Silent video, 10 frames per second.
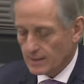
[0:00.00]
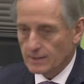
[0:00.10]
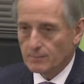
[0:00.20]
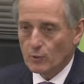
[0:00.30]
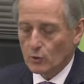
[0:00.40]

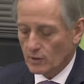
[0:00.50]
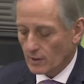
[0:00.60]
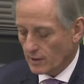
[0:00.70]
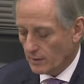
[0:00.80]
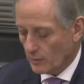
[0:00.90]

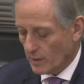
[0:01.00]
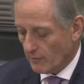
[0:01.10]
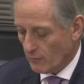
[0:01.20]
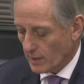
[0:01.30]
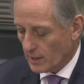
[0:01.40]
Importantly, we
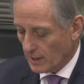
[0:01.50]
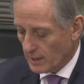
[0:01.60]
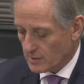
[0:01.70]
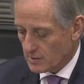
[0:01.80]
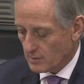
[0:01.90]
have
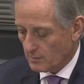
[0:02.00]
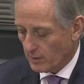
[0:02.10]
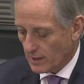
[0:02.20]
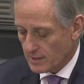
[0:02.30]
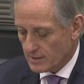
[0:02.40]
regulations in
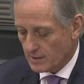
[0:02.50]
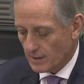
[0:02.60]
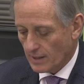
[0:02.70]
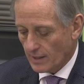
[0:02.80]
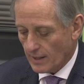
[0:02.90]
place
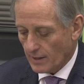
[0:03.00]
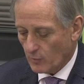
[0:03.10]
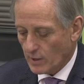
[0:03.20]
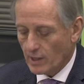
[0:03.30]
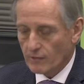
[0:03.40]
and
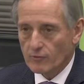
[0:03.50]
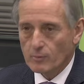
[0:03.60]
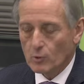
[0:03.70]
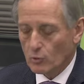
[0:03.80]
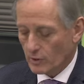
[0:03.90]
we have
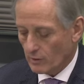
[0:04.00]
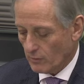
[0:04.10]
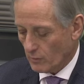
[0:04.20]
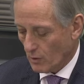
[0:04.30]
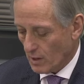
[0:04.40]
reporting
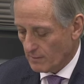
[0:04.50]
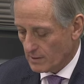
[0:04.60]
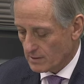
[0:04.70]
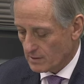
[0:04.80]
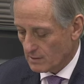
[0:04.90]

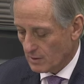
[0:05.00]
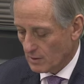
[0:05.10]
requirements.